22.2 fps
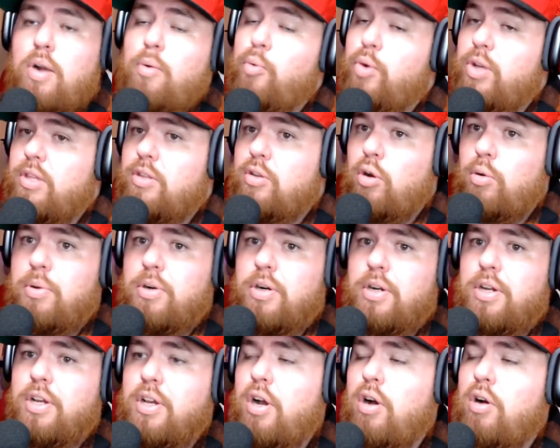with Tolbert
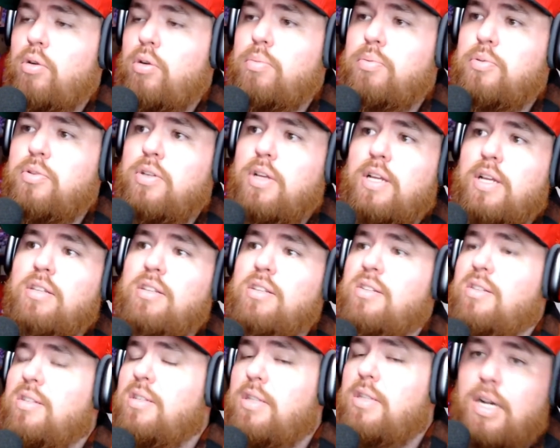and Copes and
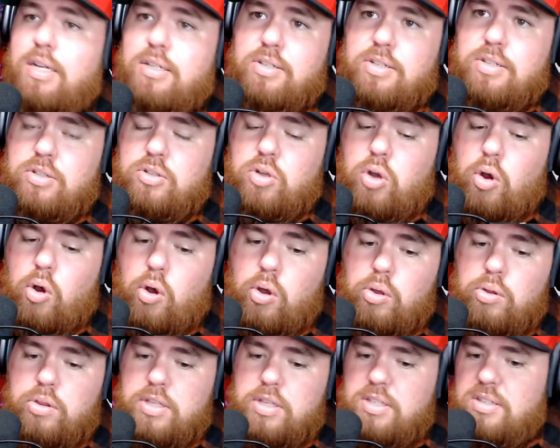discusses
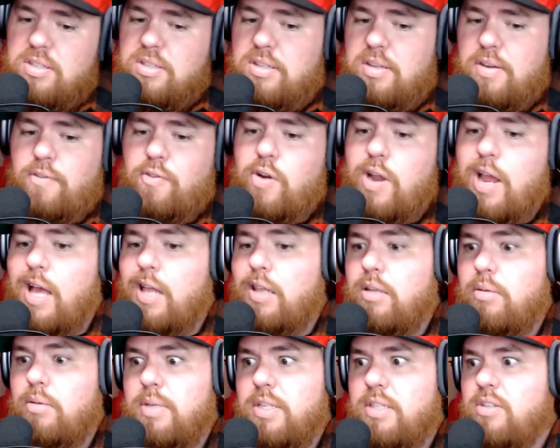all these different
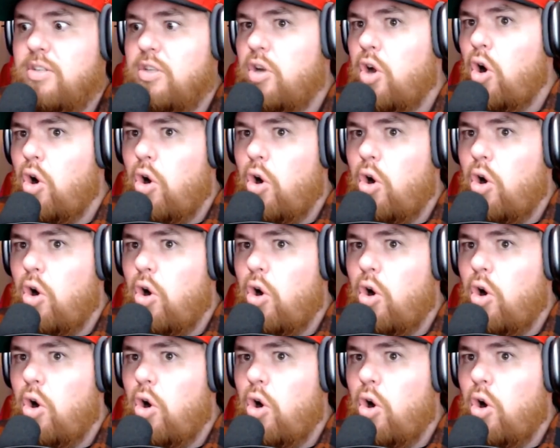elements and